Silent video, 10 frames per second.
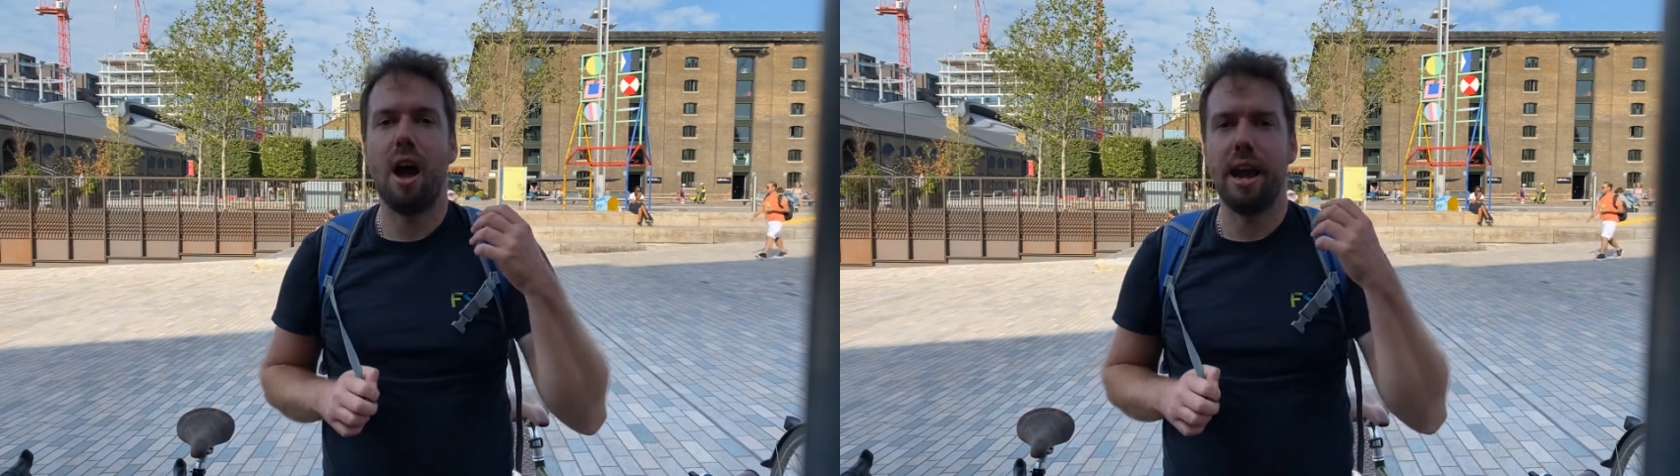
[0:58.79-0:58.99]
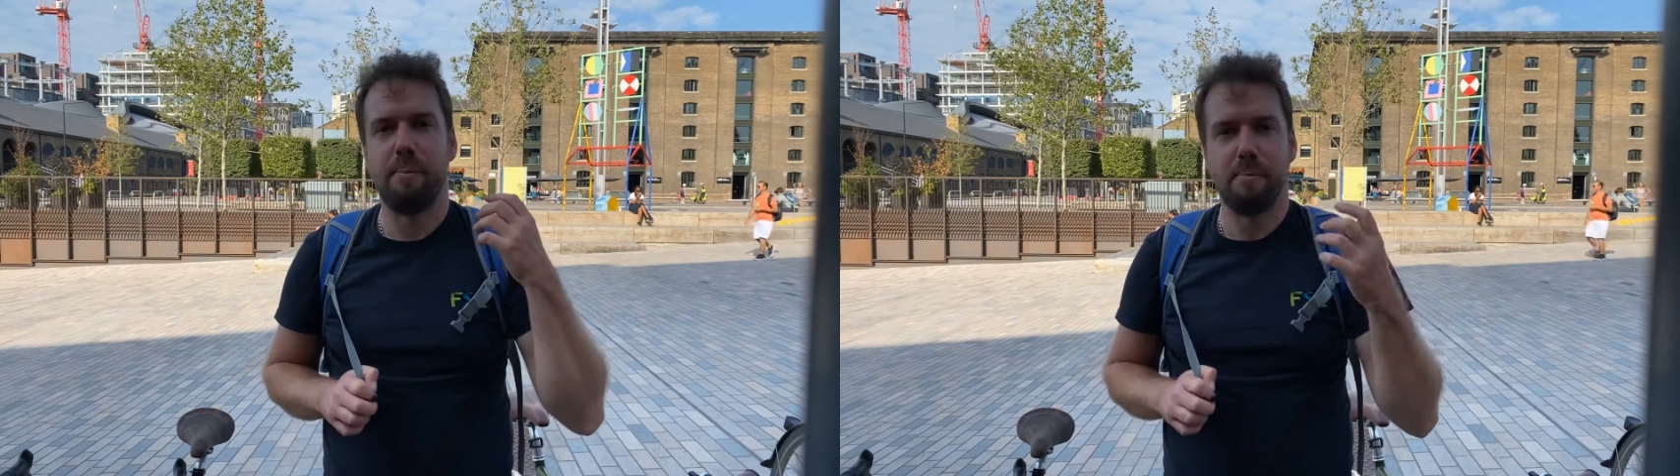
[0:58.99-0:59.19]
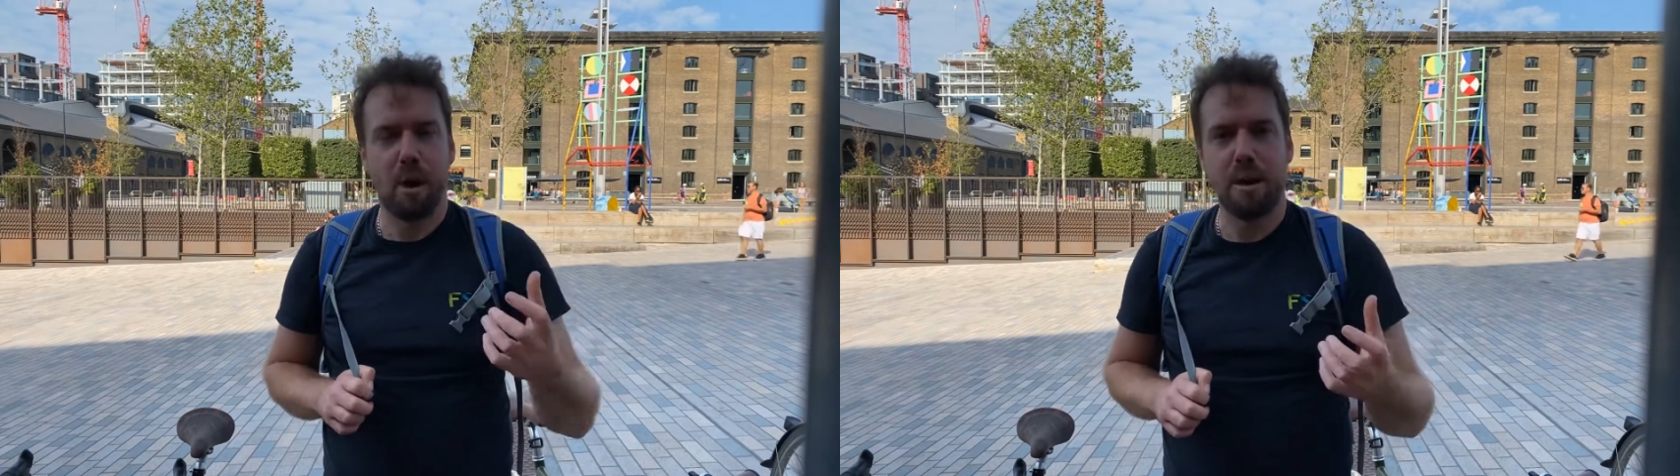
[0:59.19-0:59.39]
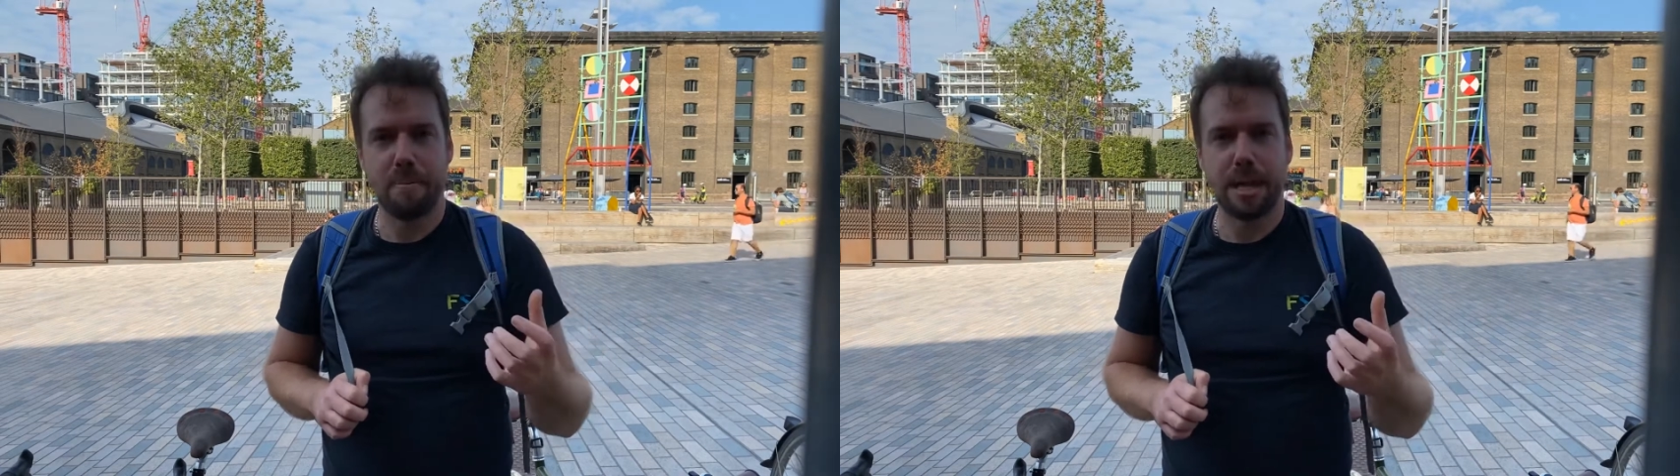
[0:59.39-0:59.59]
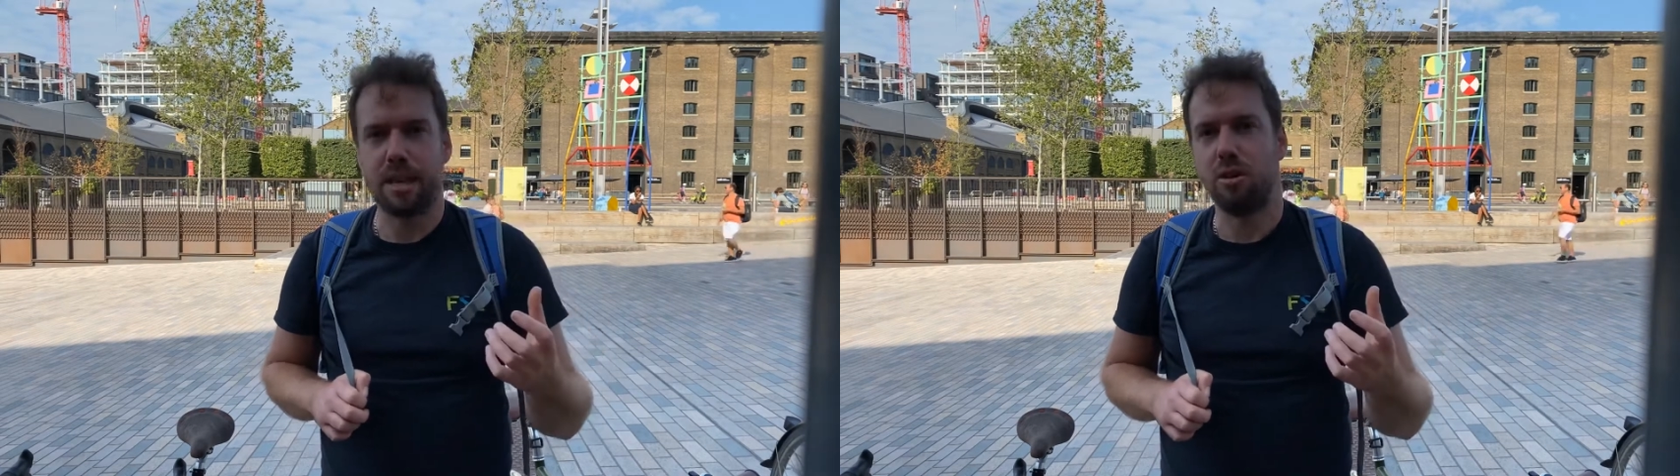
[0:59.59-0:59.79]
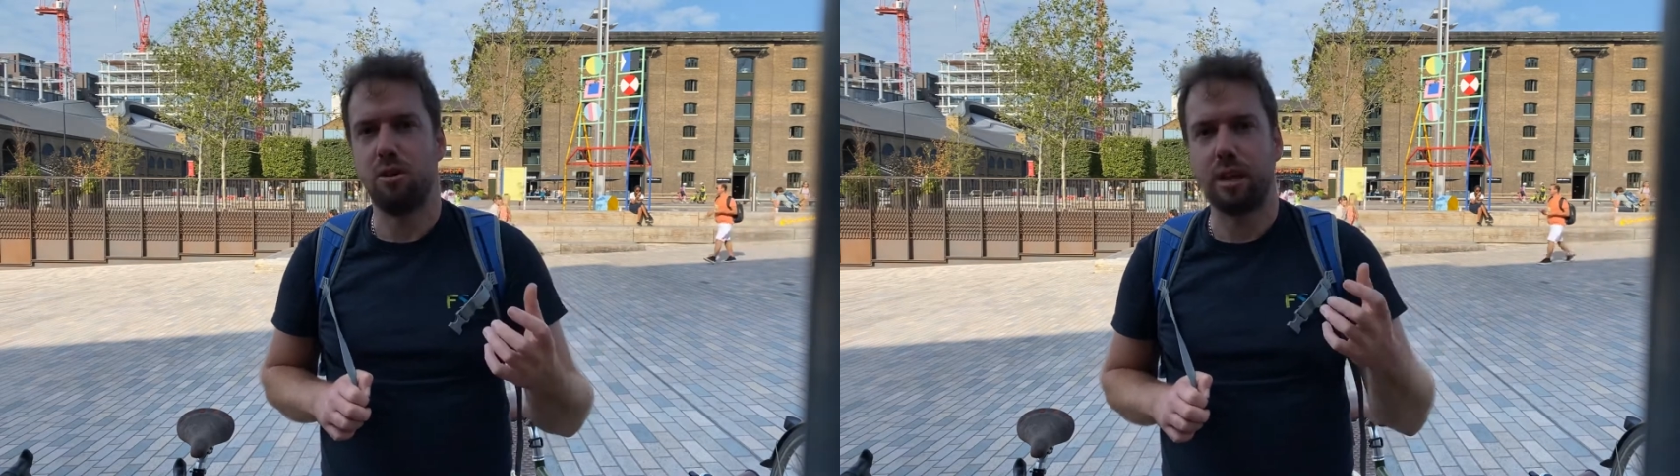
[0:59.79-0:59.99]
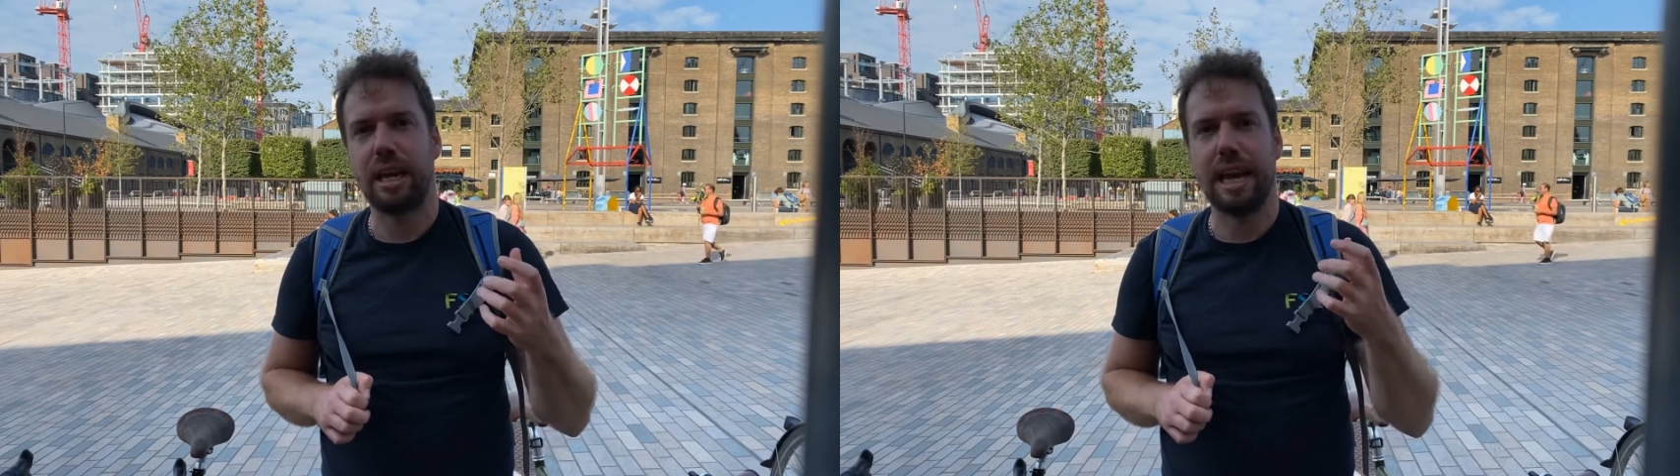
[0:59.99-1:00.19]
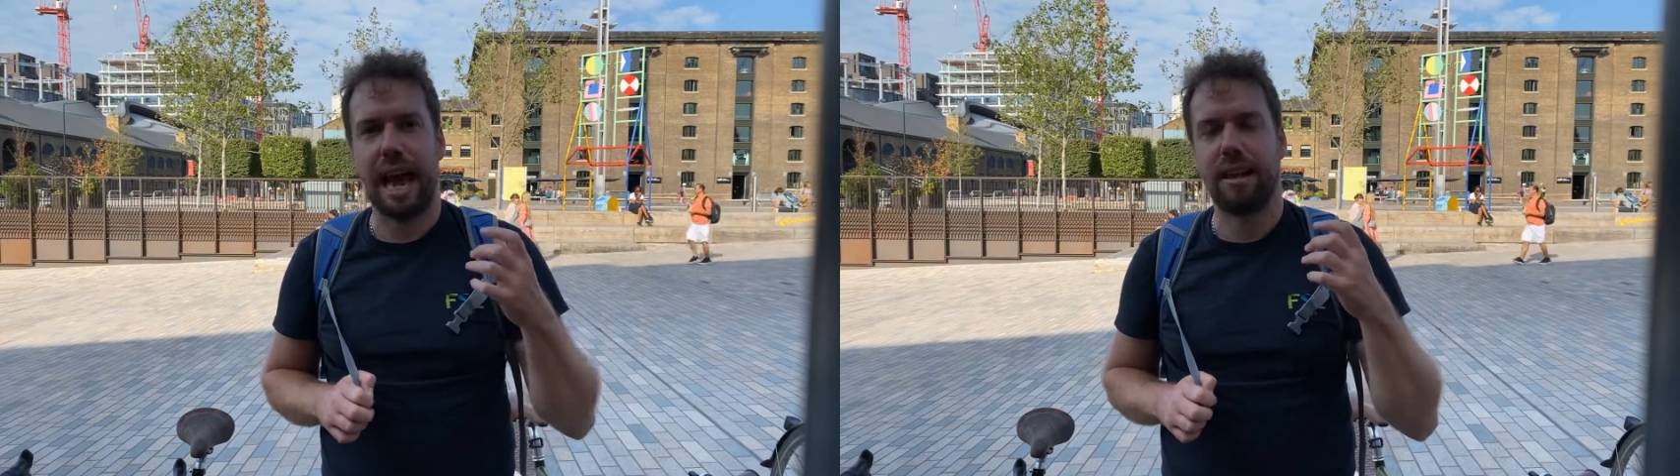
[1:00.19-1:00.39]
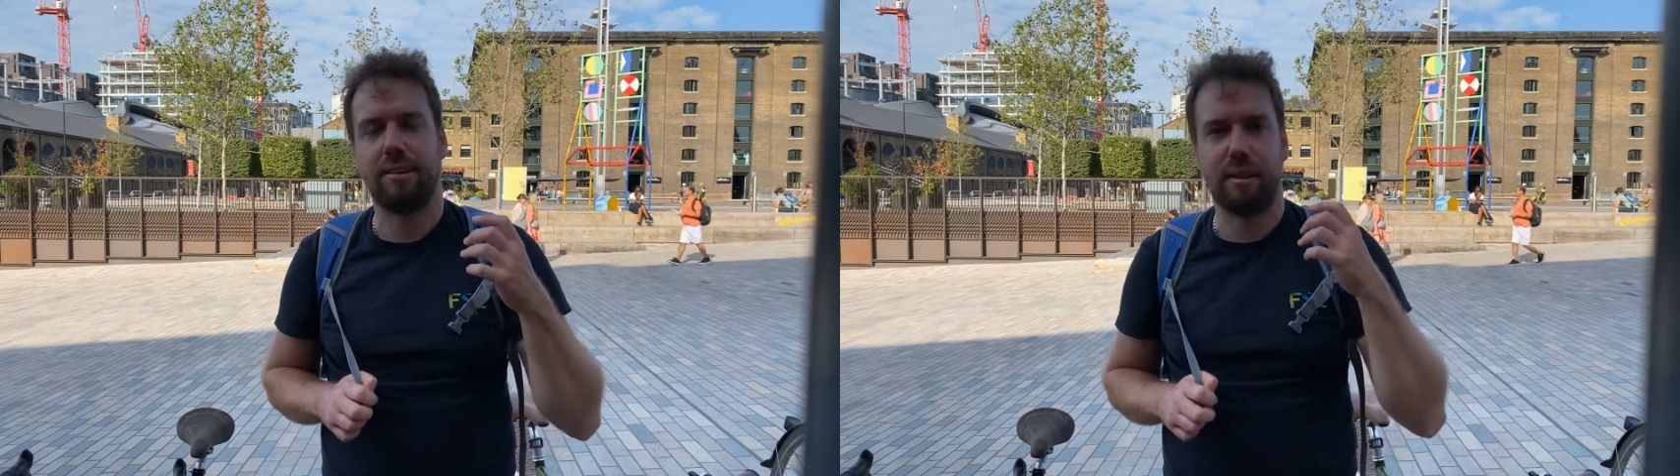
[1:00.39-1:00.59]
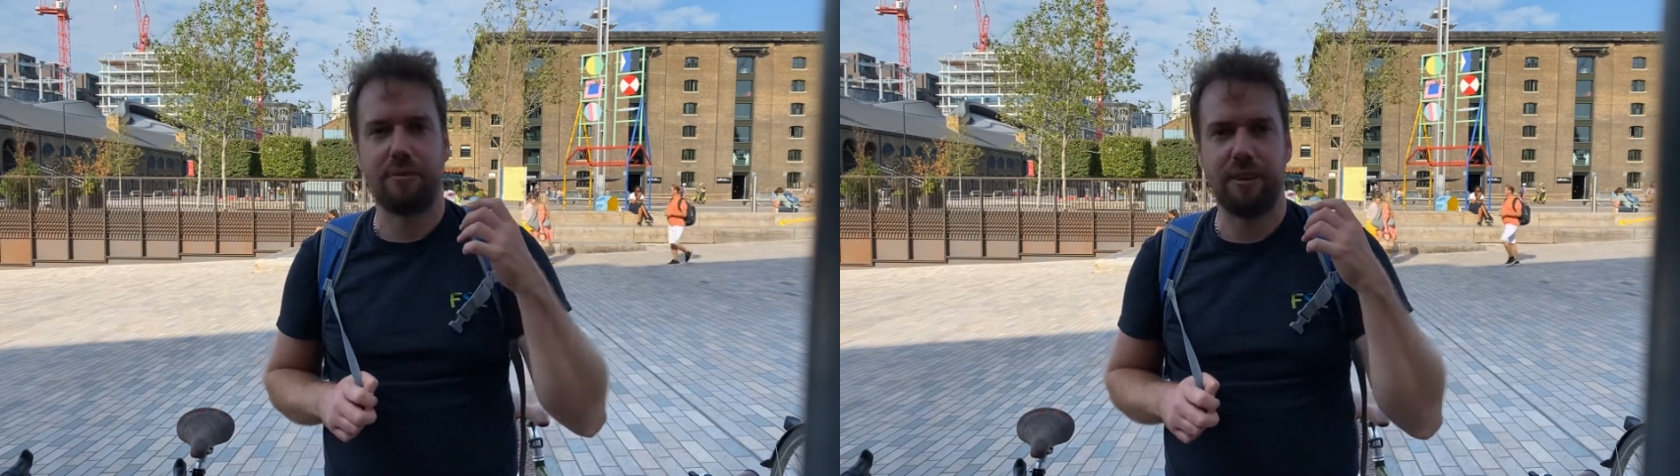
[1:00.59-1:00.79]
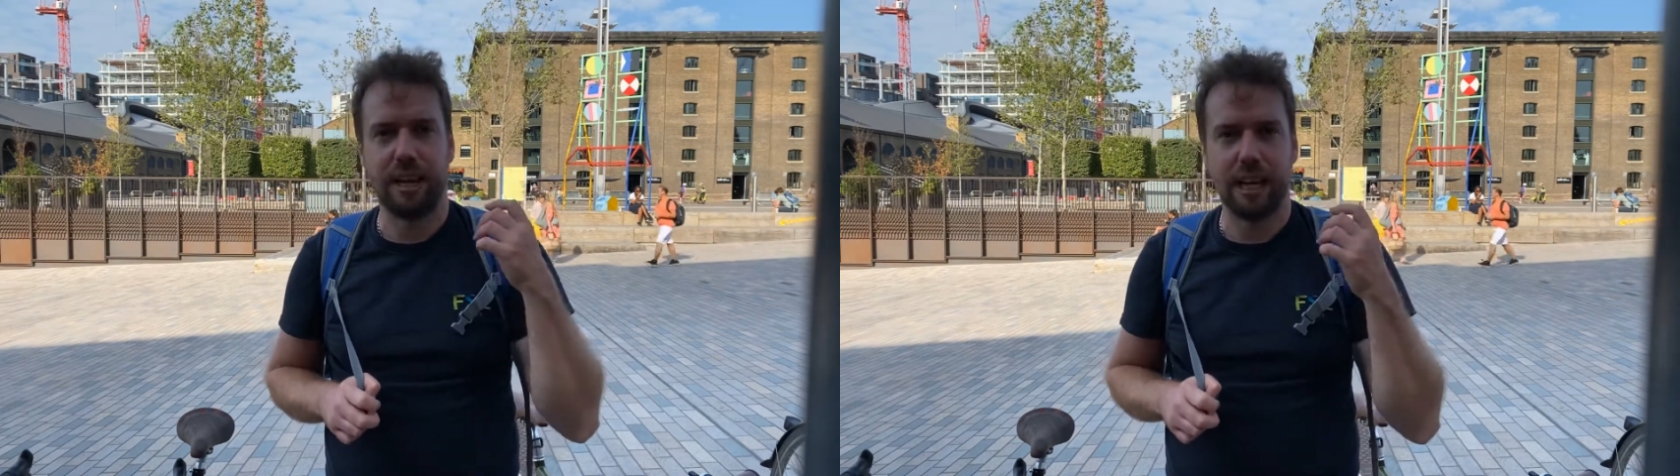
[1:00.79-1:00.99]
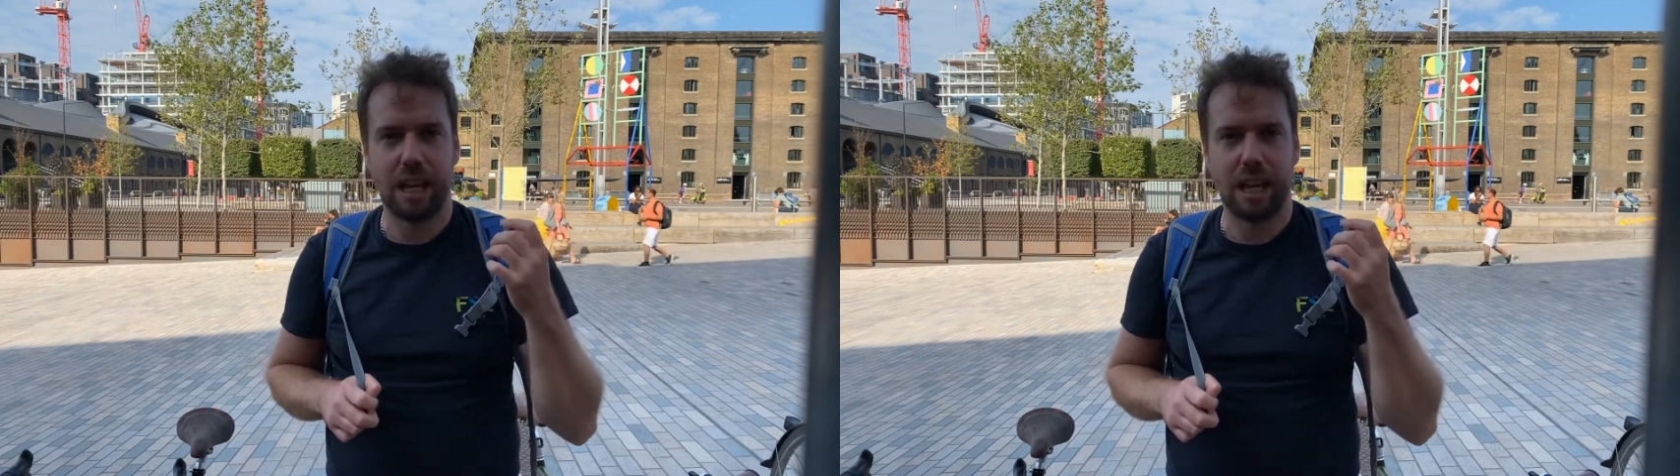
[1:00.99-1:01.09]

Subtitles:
it might be that you're looking at something